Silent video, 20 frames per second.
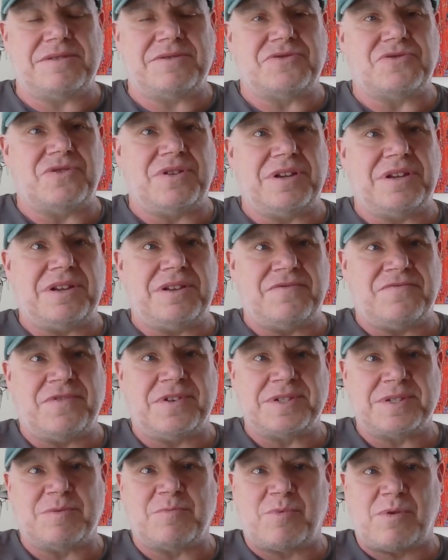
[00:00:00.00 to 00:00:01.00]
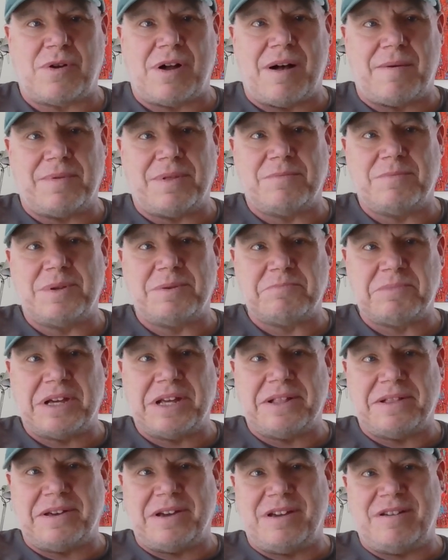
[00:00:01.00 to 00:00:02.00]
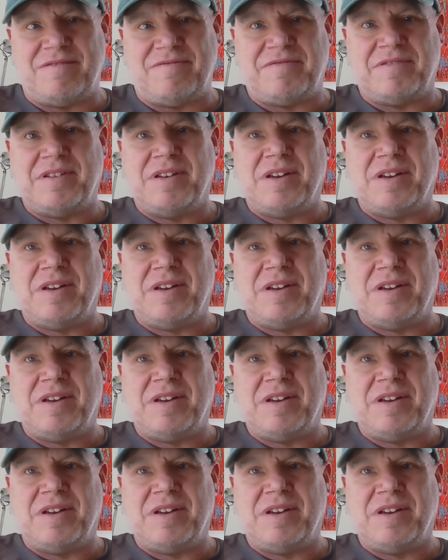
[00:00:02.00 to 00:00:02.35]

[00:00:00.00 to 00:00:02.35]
drinking was a problem in my life,